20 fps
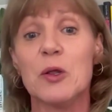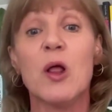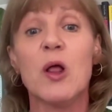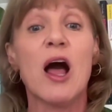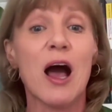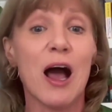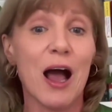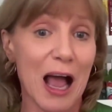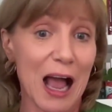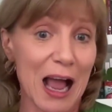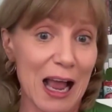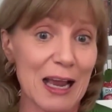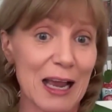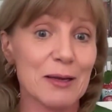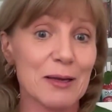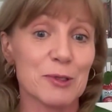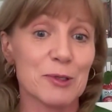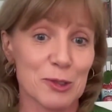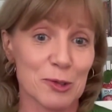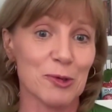pill
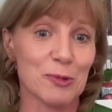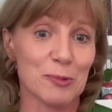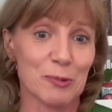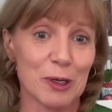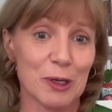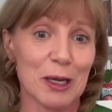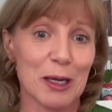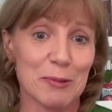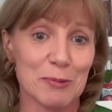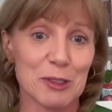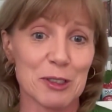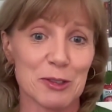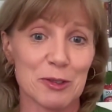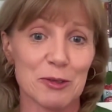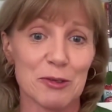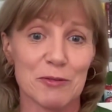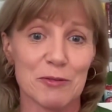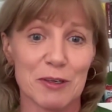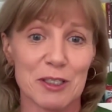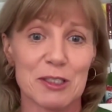I was on when I was at
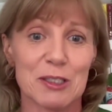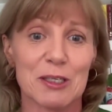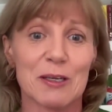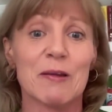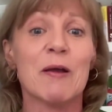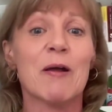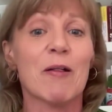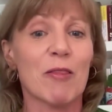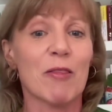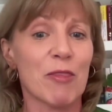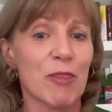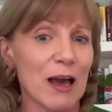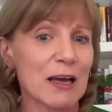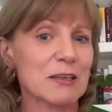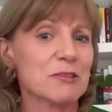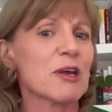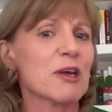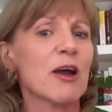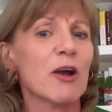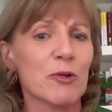university.
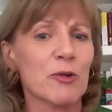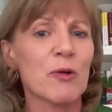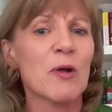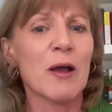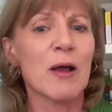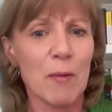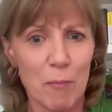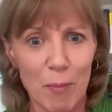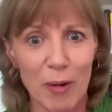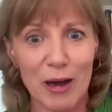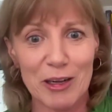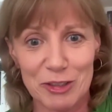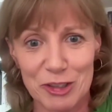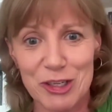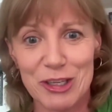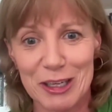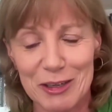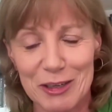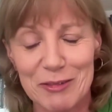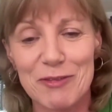That's how
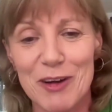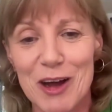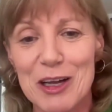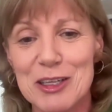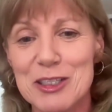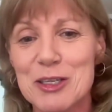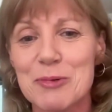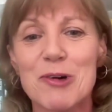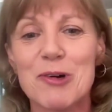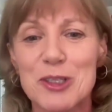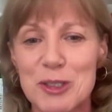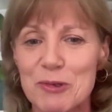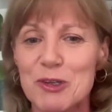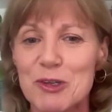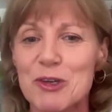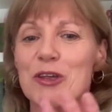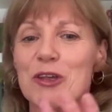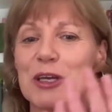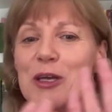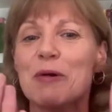much the advance was
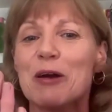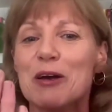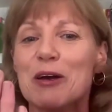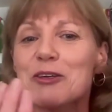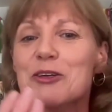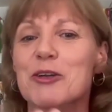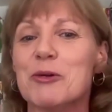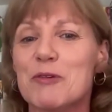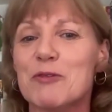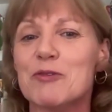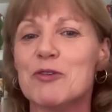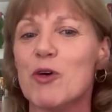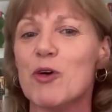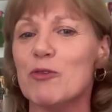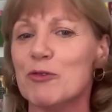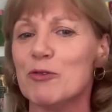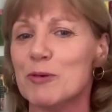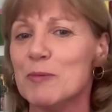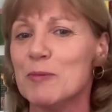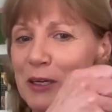when you think about, we've
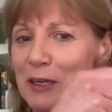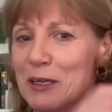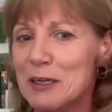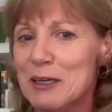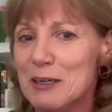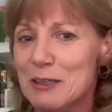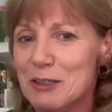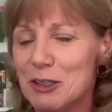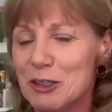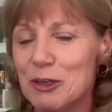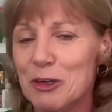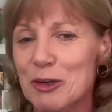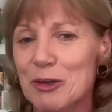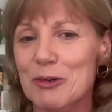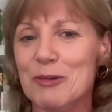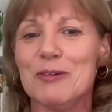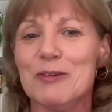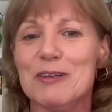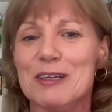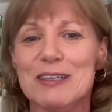gone from, you
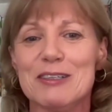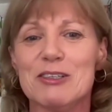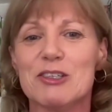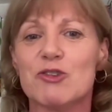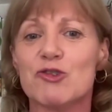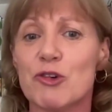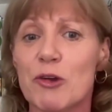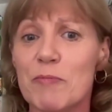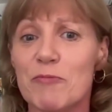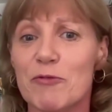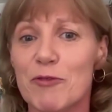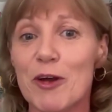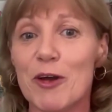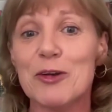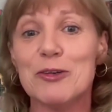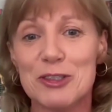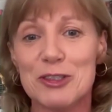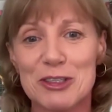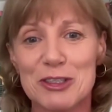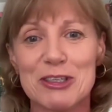know, trim
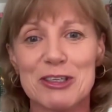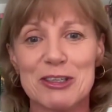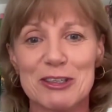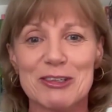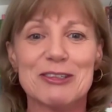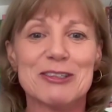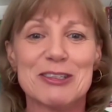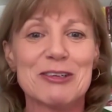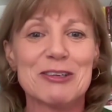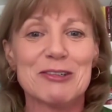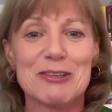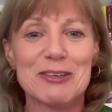phones to